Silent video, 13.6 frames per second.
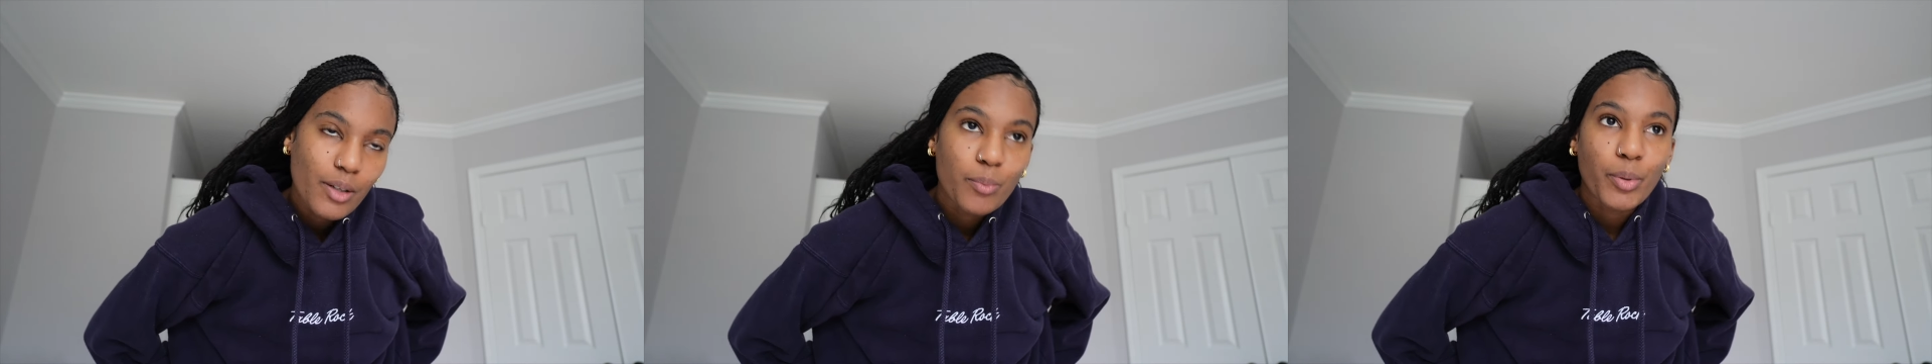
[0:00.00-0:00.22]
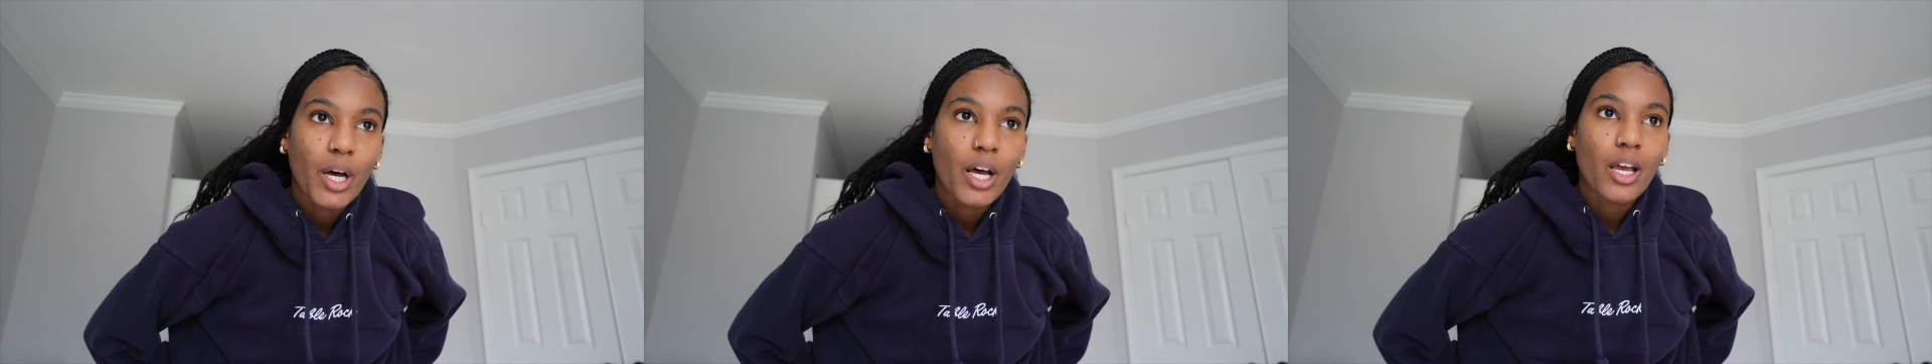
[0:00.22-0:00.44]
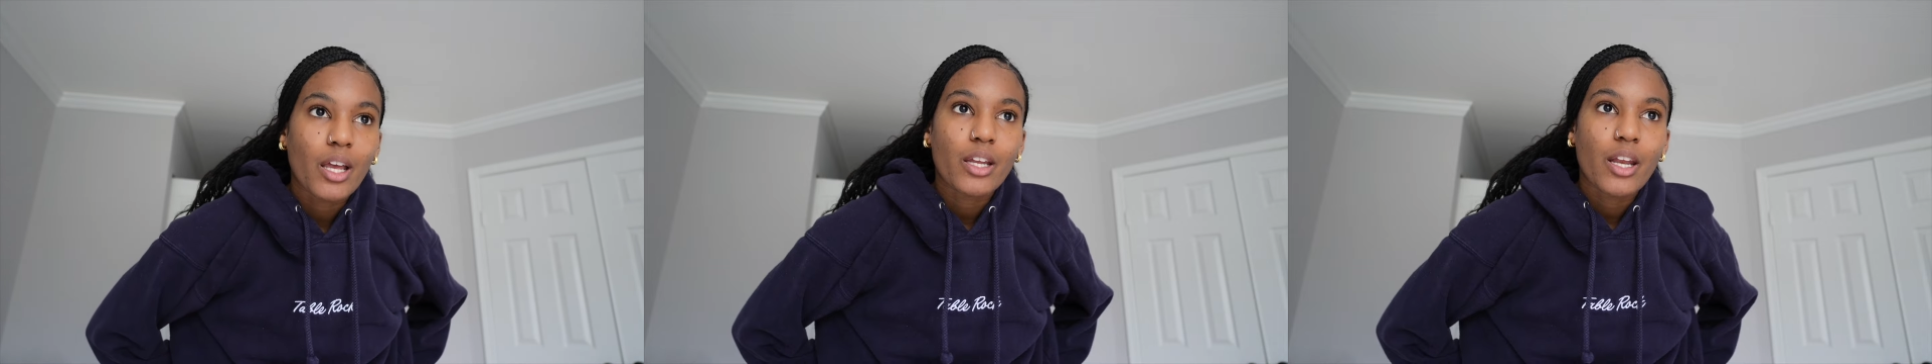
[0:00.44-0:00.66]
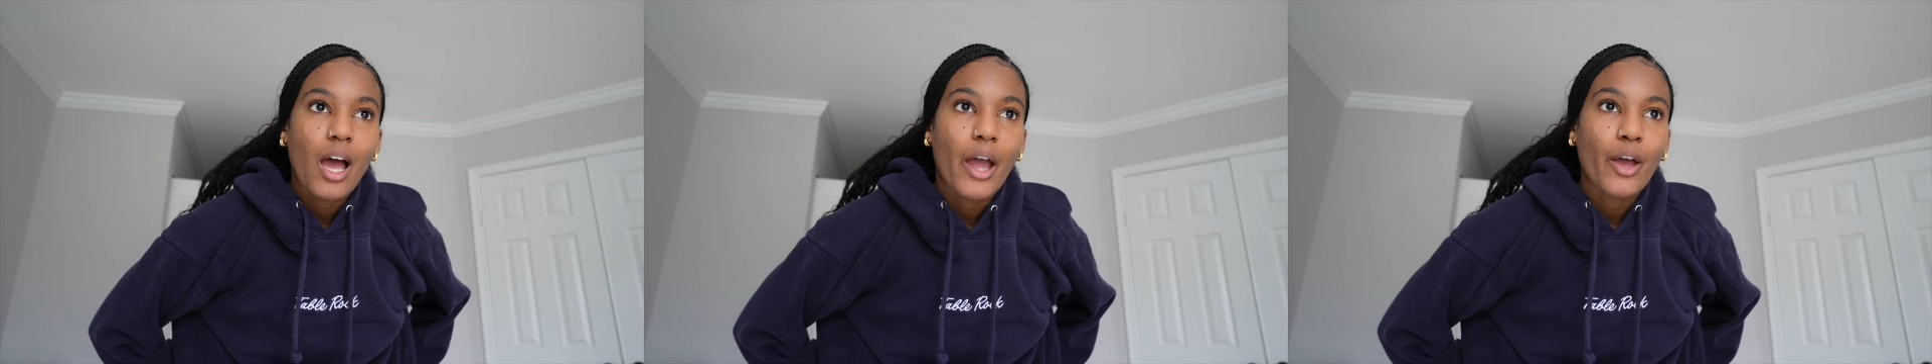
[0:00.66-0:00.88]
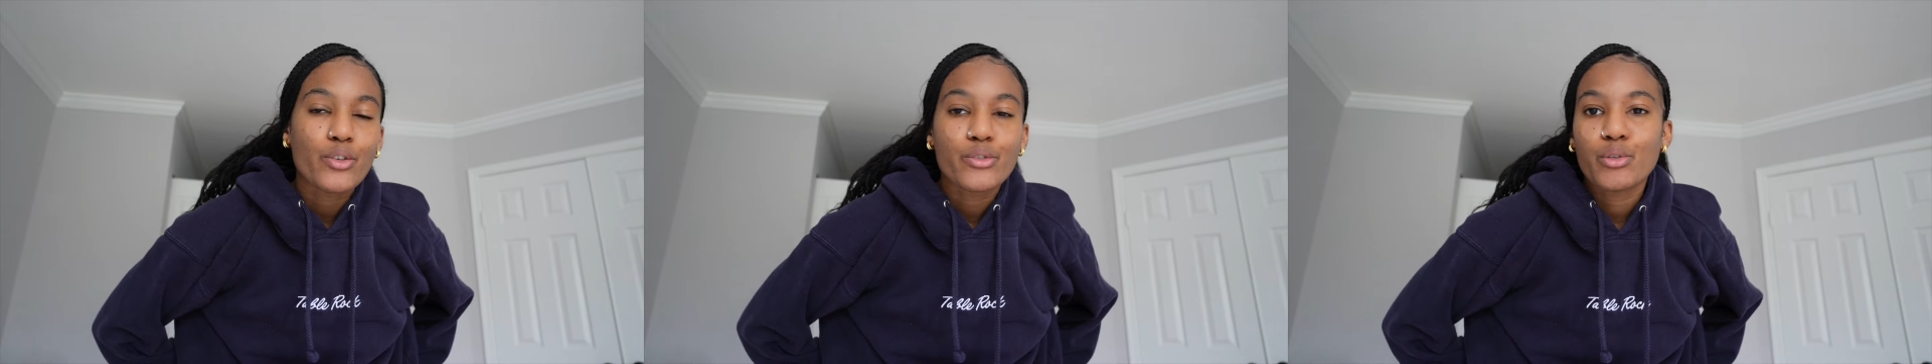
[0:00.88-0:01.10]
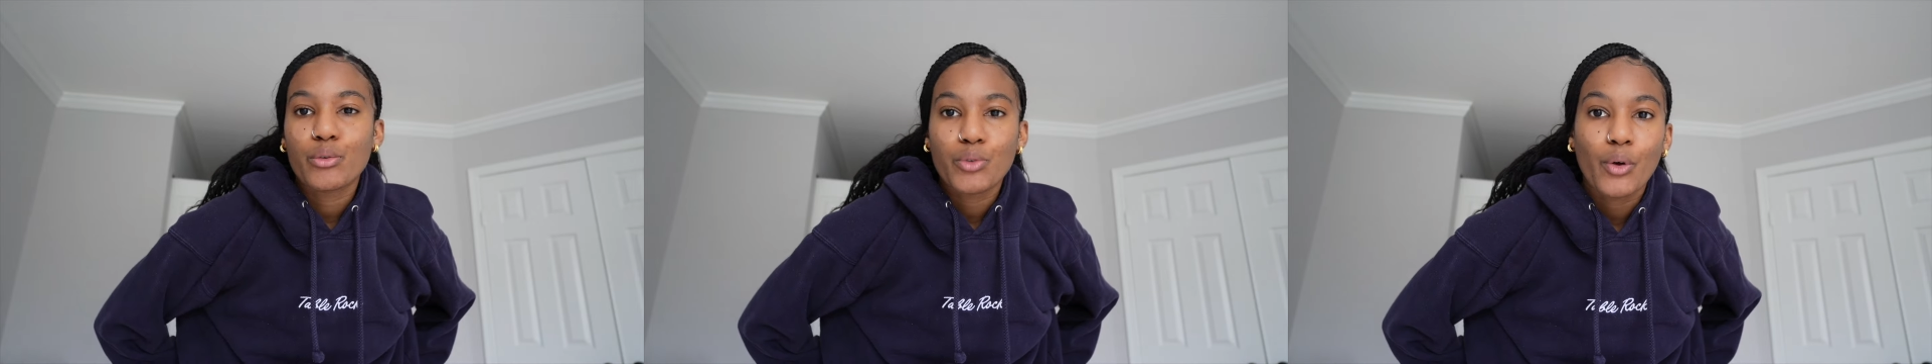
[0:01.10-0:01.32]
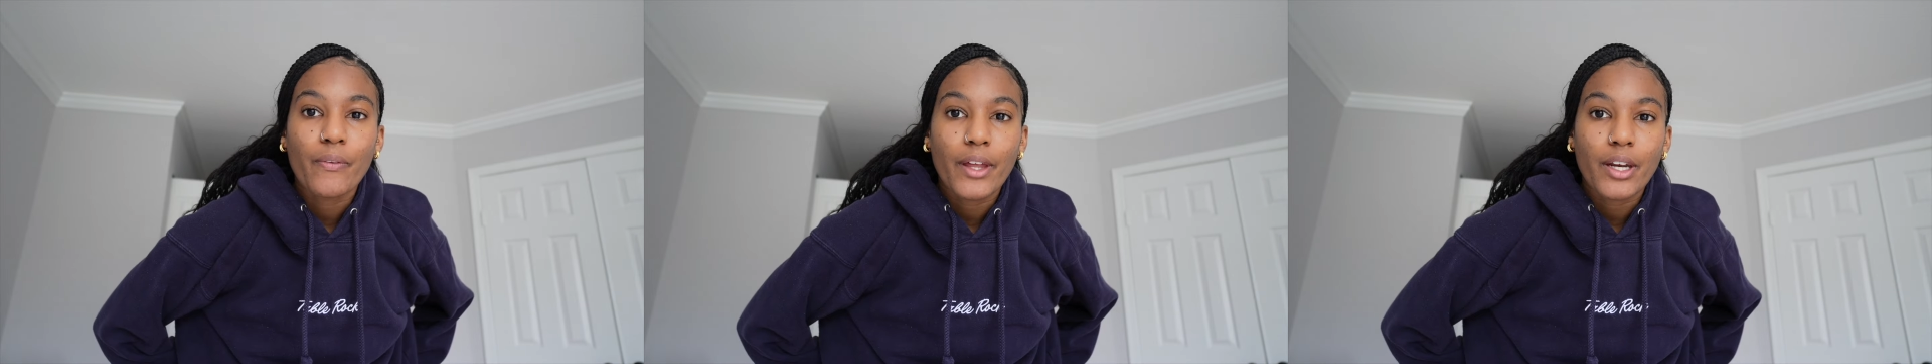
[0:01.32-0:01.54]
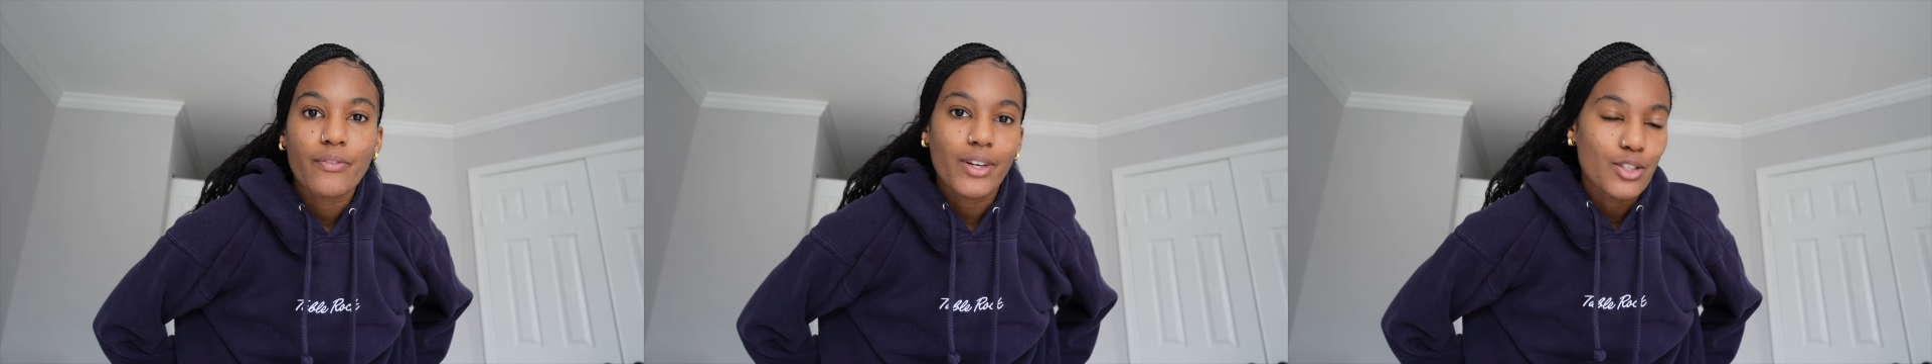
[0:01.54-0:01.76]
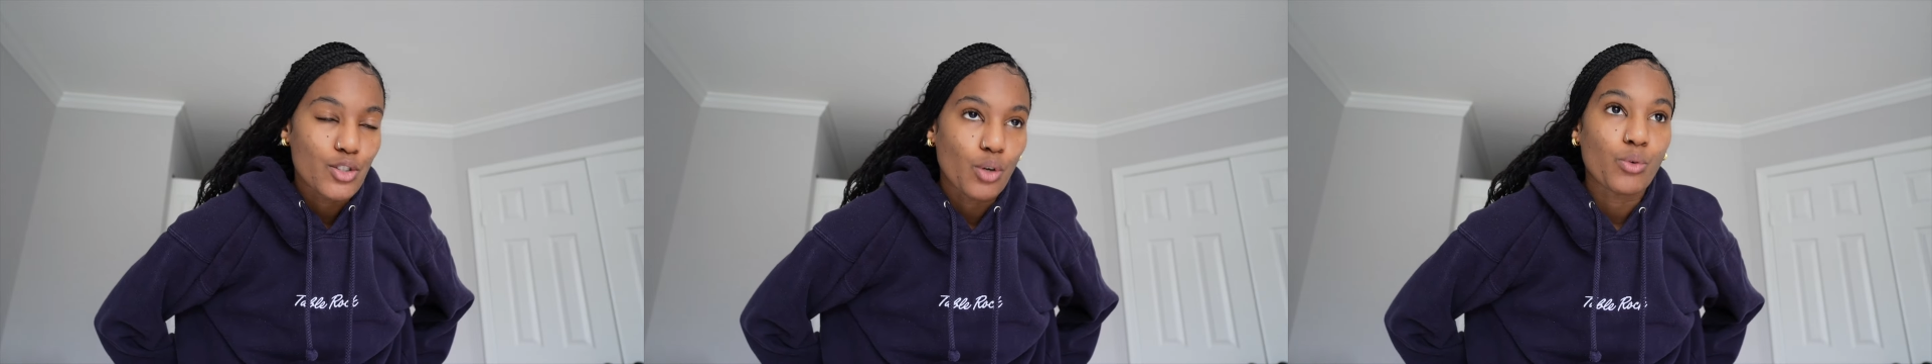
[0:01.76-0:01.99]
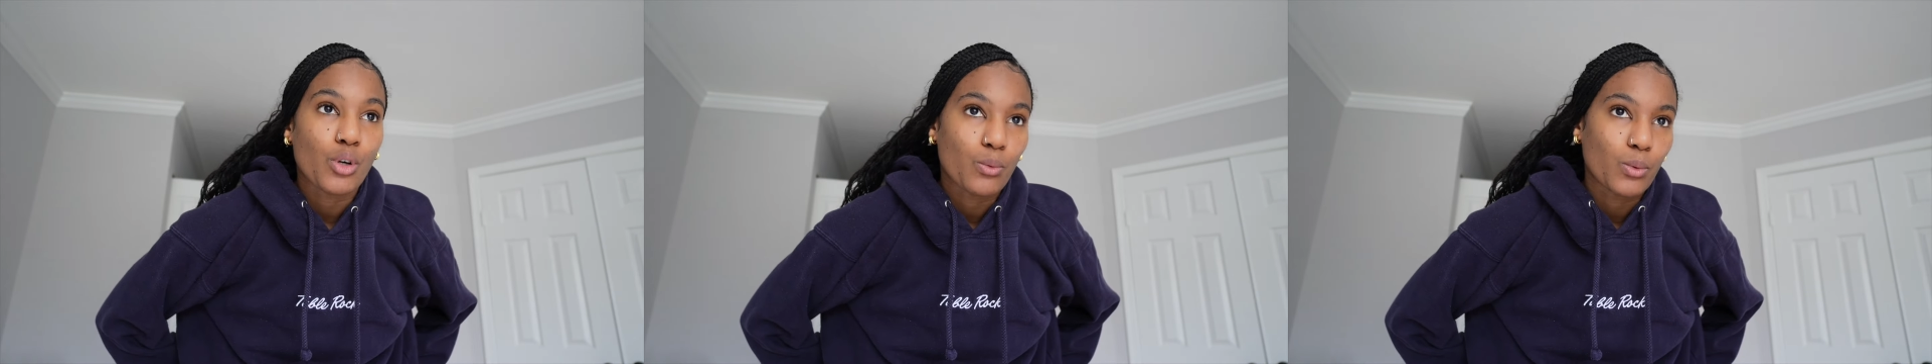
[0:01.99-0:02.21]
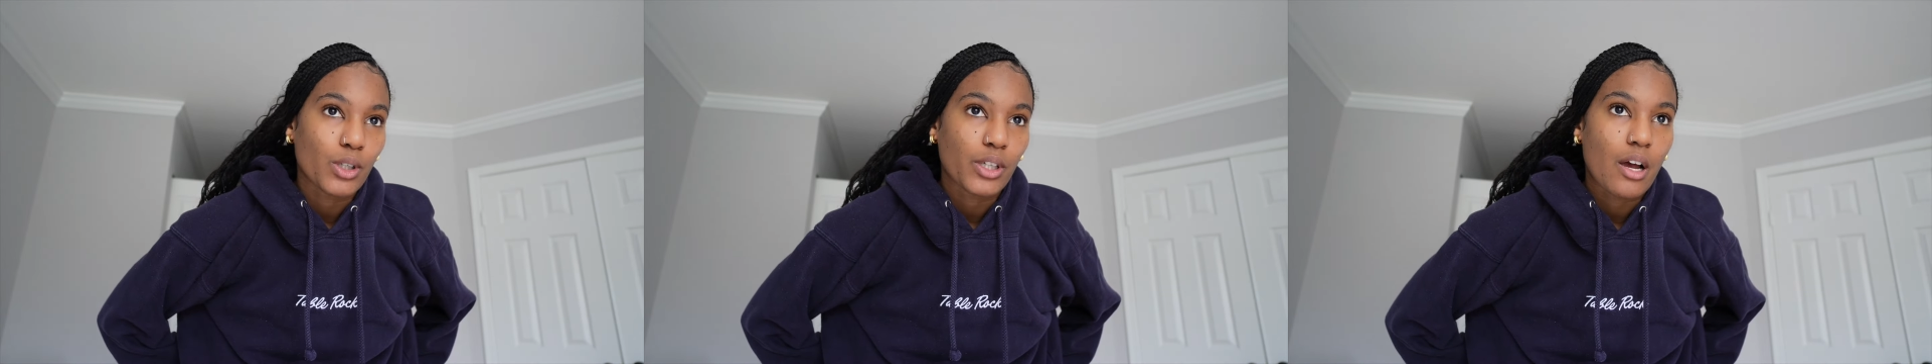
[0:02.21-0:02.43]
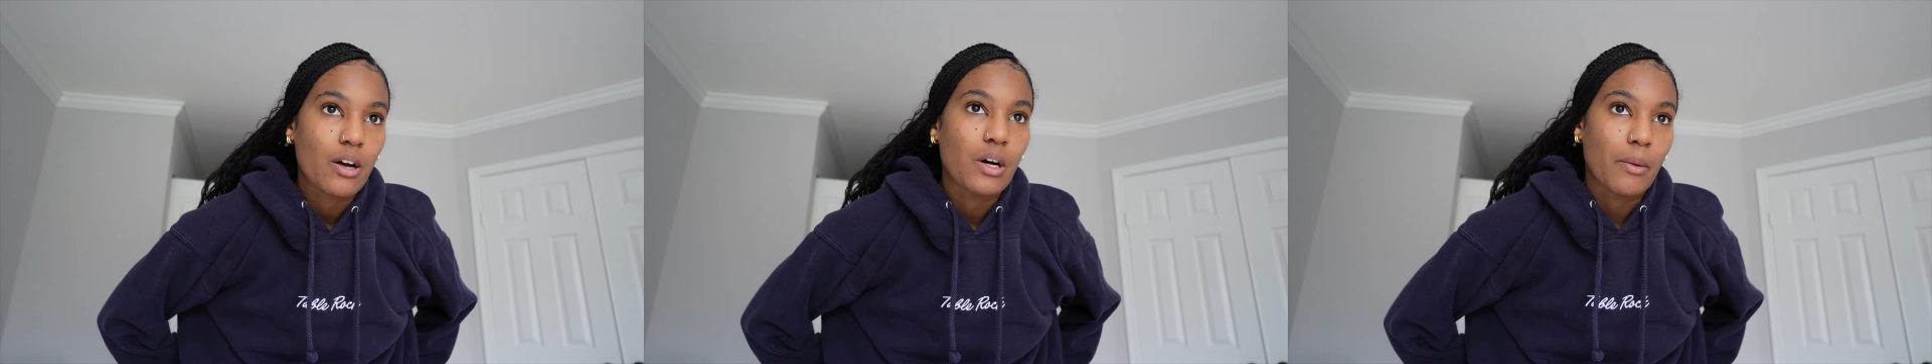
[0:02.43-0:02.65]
But I also know that if I don't go work out,